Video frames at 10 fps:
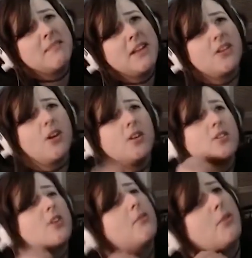call you a
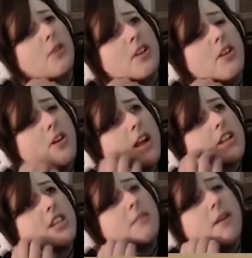Scrub Lord. You're
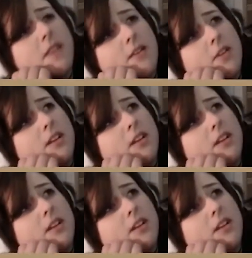actually my favorite.